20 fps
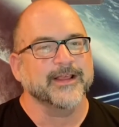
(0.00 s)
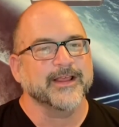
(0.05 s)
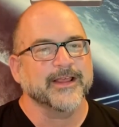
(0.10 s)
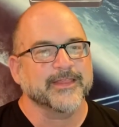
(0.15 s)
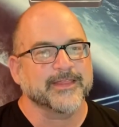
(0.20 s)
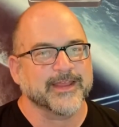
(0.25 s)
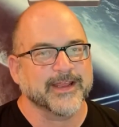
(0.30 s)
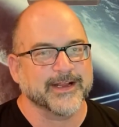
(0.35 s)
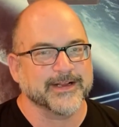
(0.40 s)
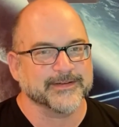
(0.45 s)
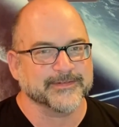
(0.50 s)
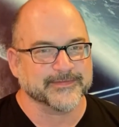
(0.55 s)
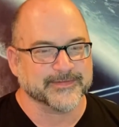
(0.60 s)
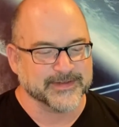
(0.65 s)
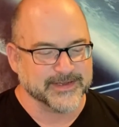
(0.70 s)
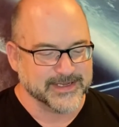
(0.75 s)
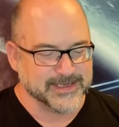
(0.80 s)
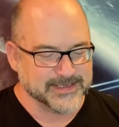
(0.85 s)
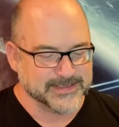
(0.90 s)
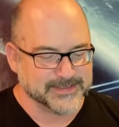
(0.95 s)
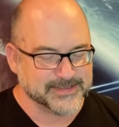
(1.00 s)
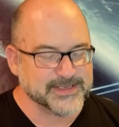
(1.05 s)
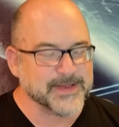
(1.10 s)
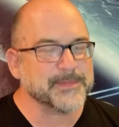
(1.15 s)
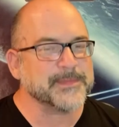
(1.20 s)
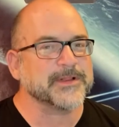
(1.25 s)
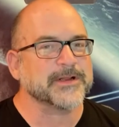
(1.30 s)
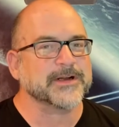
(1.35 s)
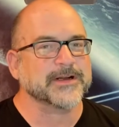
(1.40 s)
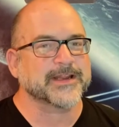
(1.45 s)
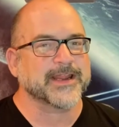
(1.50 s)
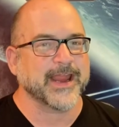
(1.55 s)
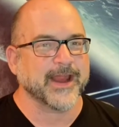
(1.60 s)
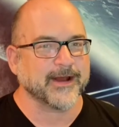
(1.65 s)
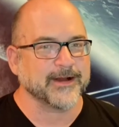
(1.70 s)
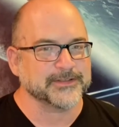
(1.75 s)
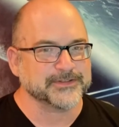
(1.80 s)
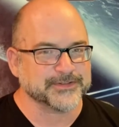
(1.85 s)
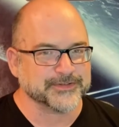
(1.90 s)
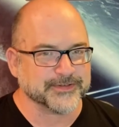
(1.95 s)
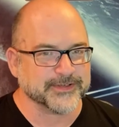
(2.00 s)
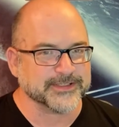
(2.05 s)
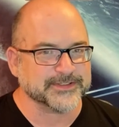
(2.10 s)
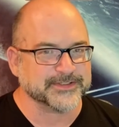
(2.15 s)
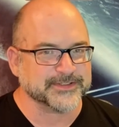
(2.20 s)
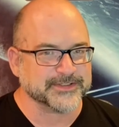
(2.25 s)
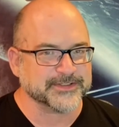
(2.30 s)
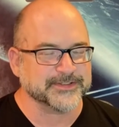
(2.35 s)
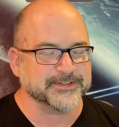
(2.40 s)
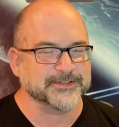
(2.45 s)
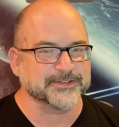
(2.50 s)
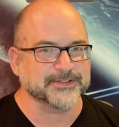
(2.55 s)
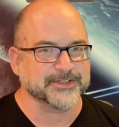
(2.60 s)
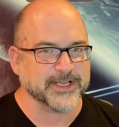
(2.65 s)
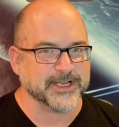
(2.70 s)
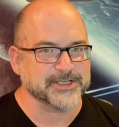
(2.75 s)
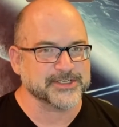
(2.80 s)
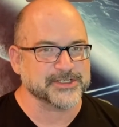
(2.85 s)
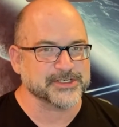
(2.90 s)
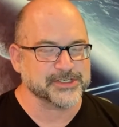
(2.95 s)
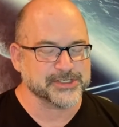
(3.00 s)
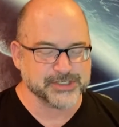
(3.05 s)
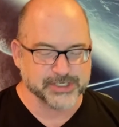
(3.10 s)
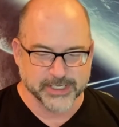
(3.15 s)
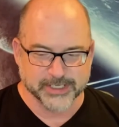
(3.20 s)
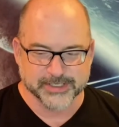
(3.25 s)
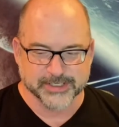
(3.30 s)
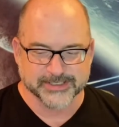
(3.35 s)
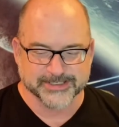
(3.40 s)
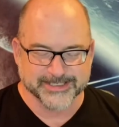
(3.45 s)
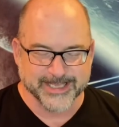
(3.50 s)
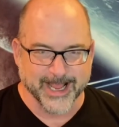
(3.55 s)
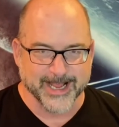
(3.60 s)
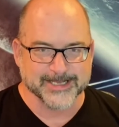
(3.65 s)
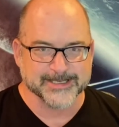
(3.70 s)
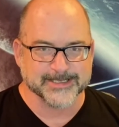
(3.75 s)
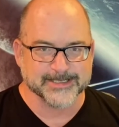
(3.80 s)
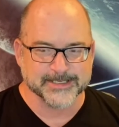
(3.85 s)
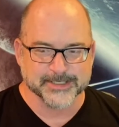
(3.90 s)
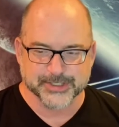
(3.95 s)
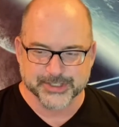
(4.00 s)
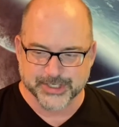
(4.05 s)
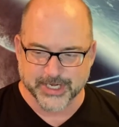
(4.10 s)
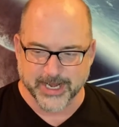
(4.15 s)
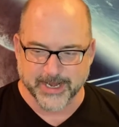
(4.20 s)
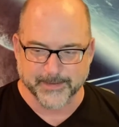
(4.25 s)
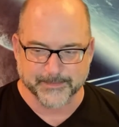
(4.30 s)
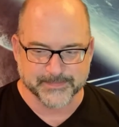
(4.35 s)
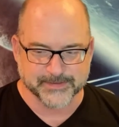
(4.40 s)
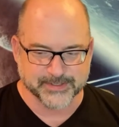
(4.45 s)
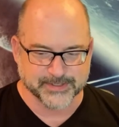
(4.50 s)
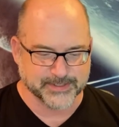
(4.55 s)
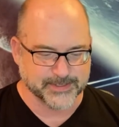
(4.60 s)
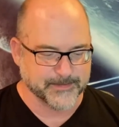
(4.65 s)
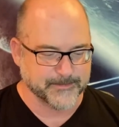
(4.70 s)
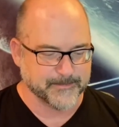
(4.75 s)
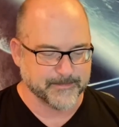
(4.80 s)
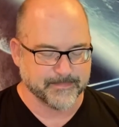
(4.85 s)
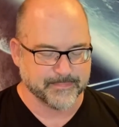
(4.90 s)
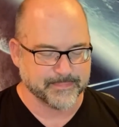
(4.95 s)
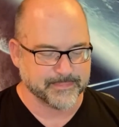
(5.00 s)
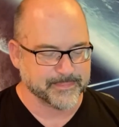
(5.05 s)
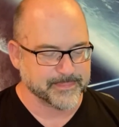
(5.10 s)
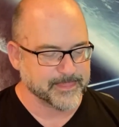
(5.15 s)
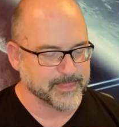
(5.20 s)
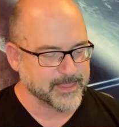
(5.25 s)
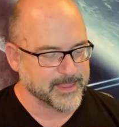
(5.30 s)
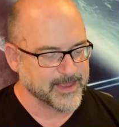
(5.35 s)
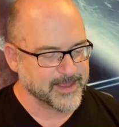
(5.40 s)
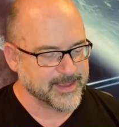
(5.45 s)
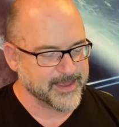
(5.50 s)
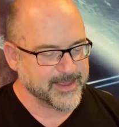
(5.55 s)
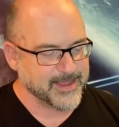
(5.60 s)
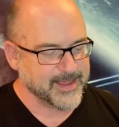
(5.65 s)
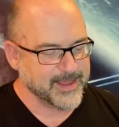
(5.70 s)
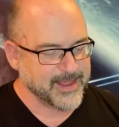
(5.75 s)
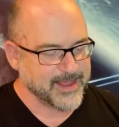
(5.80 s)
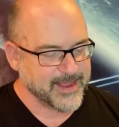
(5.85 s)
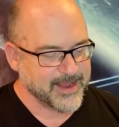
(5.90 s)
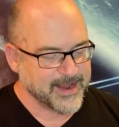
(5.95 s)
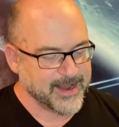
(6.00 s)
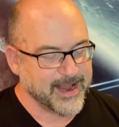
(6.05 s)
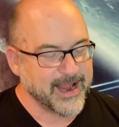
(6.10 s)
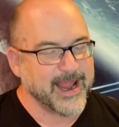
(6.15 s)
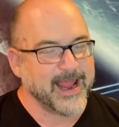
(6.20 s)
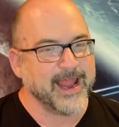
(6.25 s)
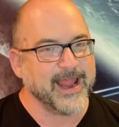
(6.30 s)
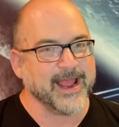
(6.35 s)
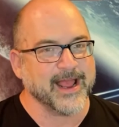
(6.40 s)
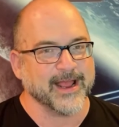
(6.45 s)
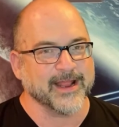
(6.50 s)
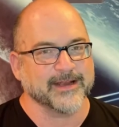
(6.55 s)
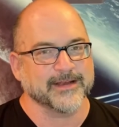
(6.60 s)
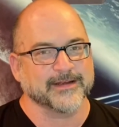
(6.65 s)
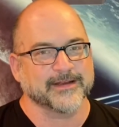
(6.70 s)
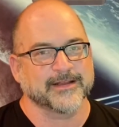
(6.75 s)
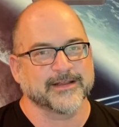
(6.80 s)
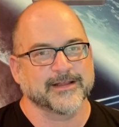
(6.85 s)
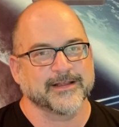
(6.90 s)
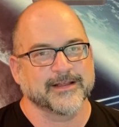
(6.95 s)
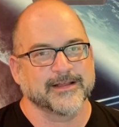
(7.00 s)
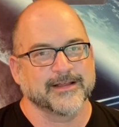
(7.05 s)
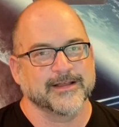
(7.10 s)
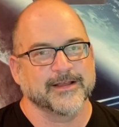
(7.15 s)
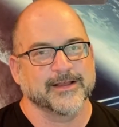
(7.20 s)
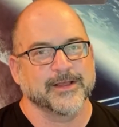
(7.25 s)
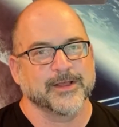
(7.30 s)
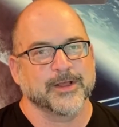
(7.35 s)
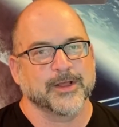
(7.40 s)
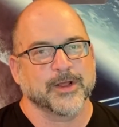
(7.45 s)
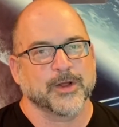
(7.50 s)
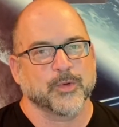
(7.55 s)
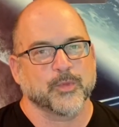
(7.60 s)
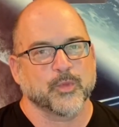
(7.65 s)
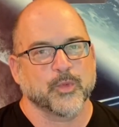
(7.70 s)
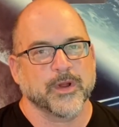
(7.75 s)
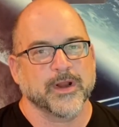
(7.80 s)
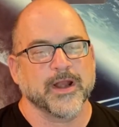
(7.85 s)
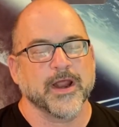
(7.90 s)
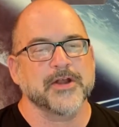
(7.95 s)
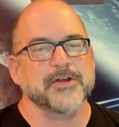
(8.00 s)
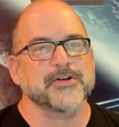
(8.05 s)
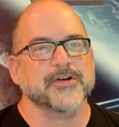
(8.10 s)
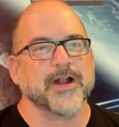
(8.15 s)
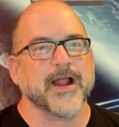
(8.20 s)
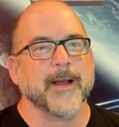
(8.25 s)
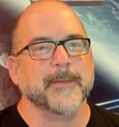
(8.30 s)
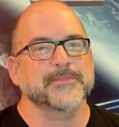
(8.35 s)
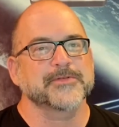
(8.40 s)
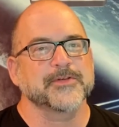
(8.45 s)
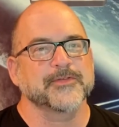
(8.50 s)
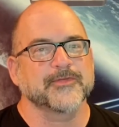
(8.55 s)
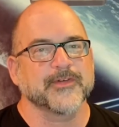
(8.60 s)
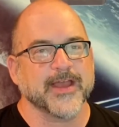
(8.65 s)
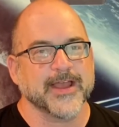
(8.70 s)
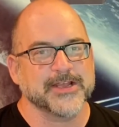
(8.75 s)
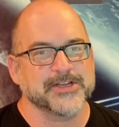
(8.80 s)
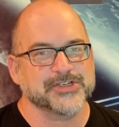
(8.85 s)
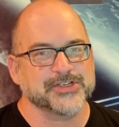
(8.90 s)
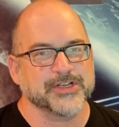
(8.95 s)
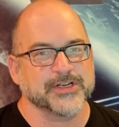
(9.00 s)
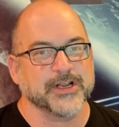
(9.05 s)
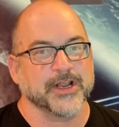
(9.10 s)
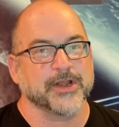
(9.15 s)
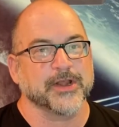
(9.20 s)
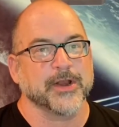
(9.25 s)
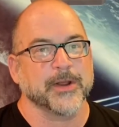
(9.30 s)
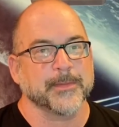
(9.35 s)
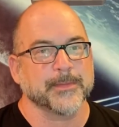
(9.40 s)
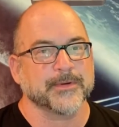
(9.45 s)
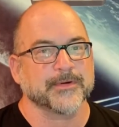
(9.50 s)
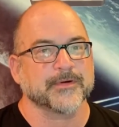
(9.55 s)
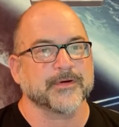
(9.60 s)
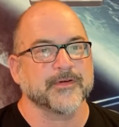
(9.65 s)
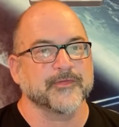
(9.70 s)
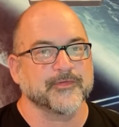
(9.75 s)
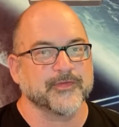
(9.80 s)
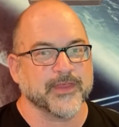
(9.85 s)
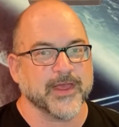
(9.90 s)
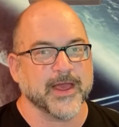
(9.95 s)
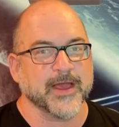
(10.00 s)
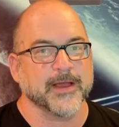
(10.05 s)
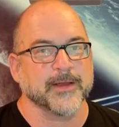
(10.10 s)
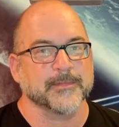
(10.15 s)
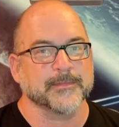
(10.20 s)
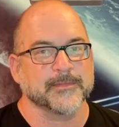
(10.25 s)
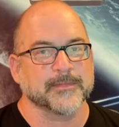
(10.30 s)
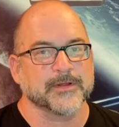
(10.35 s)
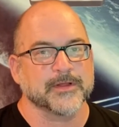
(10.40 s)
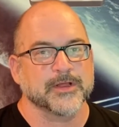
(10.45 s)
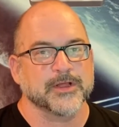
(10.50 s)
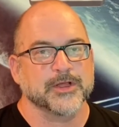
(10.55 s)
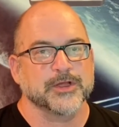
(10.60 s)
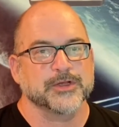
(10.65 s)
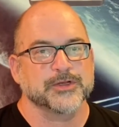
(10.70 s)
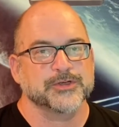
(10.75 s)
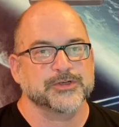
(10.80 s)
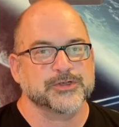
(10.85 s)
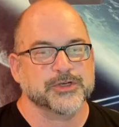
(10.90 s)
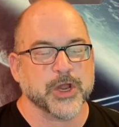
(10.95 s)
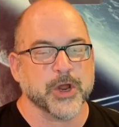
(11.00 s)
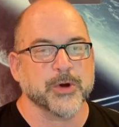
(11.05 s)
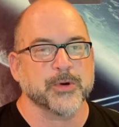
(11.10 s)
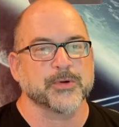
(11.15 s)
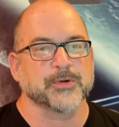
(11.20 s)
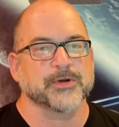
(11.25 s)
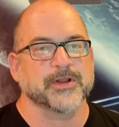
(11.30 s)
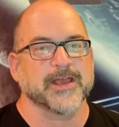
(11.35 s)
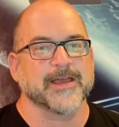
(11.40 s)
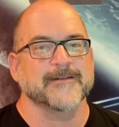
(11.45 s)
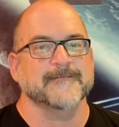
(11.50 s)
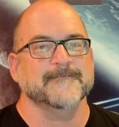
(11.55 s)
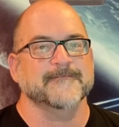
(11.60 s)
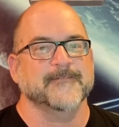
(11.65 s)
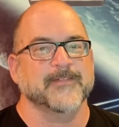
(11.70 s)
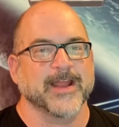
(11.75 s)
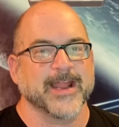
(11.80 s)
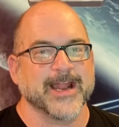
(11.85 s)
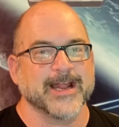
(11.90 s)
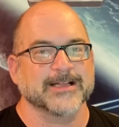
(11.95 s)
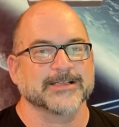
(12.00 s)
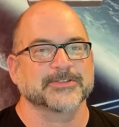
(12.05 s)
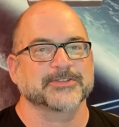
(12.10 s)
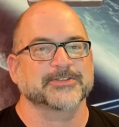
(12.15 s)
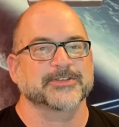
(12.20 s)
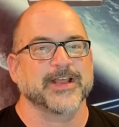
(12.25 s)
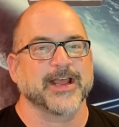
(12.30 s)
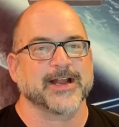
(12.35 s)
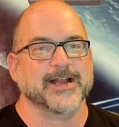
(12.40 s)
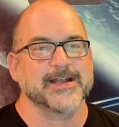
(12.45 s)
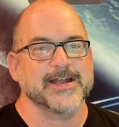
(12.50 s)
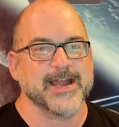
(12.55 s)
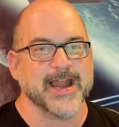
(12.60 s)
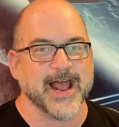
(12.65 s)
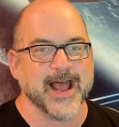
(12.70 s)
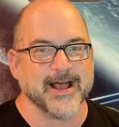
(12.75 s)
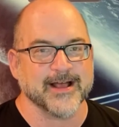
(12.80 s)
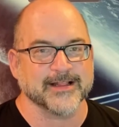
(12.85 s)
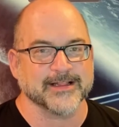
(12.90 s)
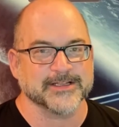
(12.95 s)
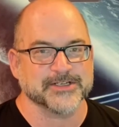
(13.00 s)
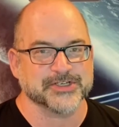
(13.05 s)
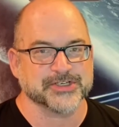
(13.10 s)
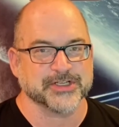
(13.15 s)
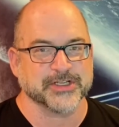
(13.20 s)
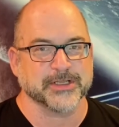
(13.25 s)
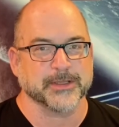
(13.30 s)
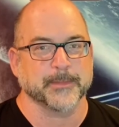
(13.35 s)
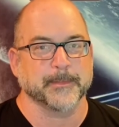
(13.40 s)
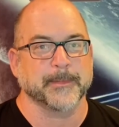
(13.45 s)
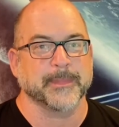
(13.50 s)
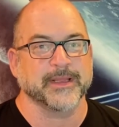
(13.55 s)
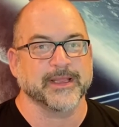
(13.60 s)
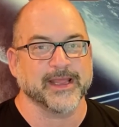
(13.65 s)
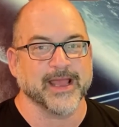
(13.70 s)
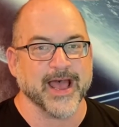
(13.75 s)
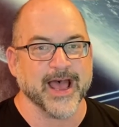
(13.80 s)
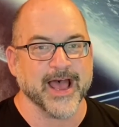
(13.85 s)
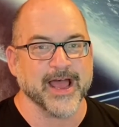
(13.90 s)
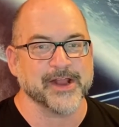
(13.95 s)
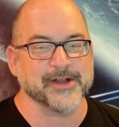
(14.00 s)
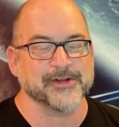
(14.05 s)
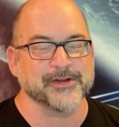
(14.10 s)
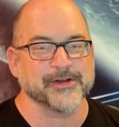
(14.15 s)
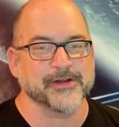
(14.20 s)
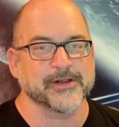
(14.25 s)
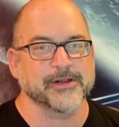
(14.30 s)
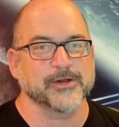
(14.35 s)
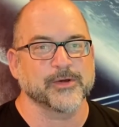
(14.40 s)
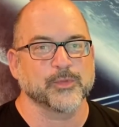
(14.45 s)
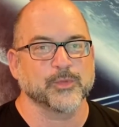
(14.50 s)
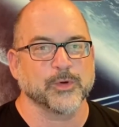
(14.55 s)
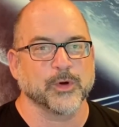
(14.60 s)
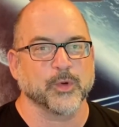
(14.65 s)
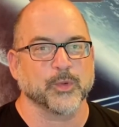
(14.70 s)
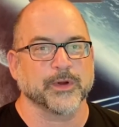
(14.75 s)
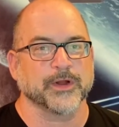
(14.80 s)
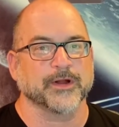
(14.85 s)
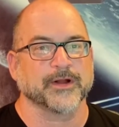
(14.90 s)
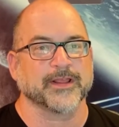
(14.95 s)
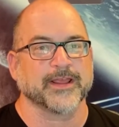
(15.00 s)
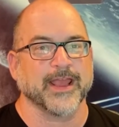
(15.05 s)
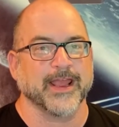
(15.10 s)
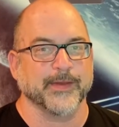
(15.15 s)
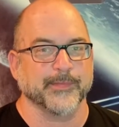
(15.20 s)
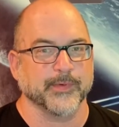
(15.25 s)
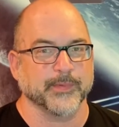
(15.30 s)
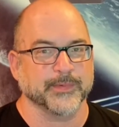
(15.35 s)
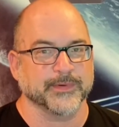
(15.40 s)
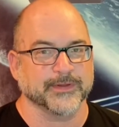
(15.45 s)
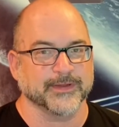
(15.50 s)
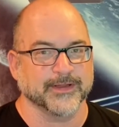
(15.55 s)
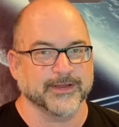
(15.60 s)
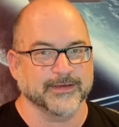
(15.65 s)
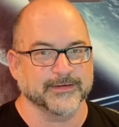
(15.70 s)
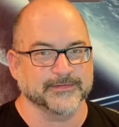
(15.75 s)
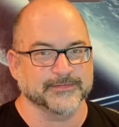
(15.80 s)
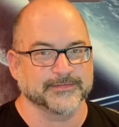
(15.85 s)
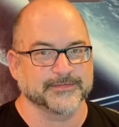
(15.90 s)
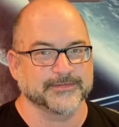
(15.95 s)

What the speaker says: They have similar characteristics and sizes and shapes. And when under observation, a number of them showed advanced technology beyond what we are capable of.